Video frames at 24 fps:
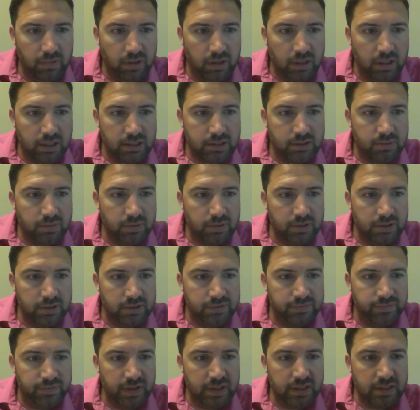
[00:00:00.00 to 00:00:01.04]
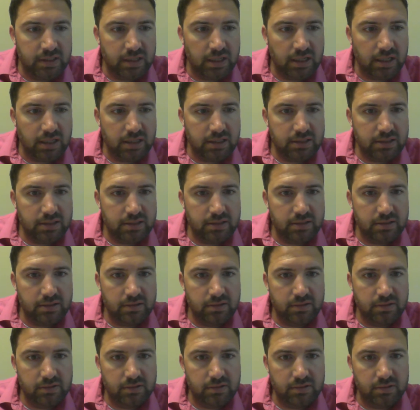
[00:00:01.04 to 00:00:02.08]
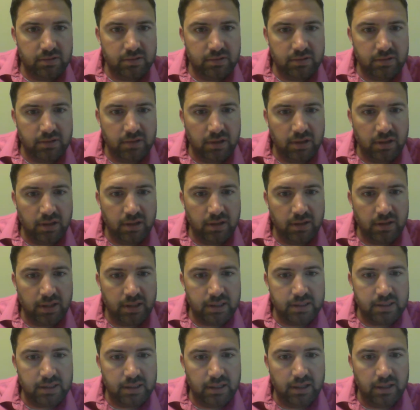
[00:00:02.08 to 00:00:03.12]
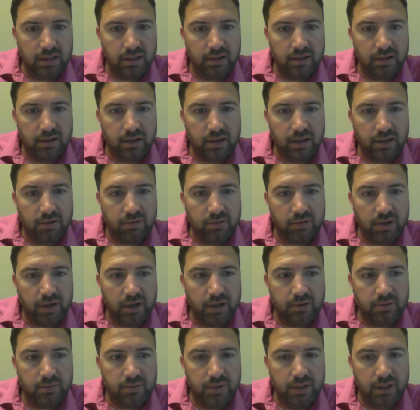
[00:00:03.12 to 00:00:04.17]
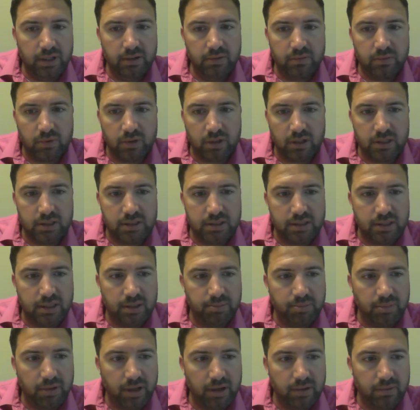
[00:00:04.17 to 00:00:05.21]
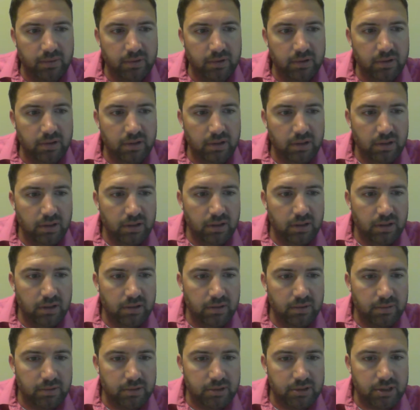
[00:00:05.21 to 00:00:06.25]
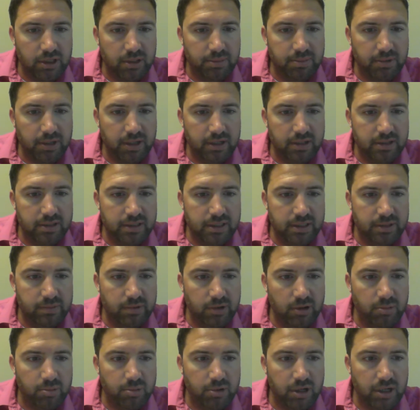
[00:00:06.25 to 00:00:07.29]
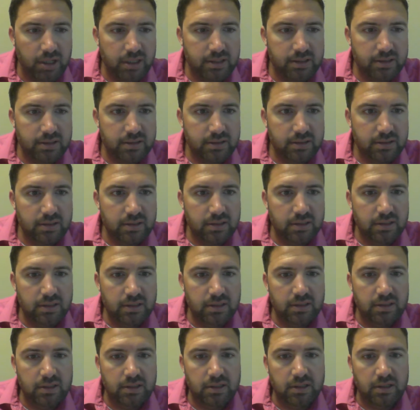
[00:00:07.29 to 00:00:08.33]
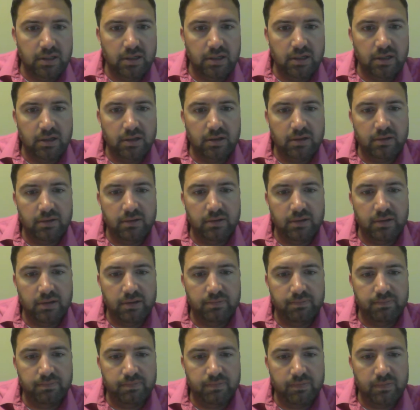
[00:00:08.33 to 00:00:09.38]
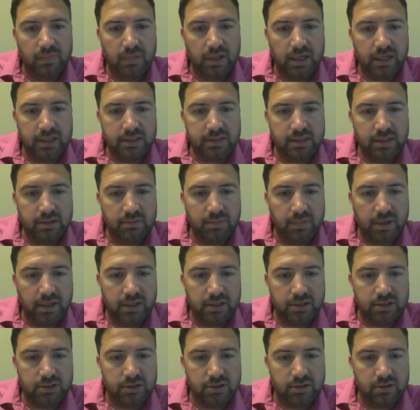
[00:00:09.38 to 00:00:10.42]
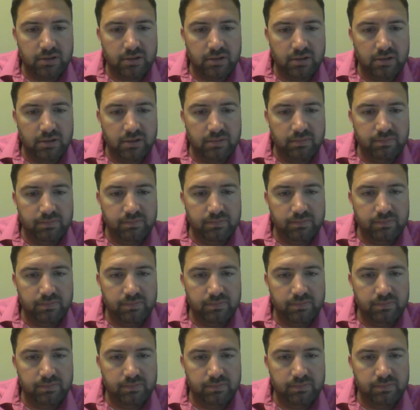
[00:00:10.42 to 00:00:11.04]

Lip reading: next one is Ventas. That's a healthcare REIT. We're going to skip that one. We're going to drop down to T. Rowe Price, the asset manager, the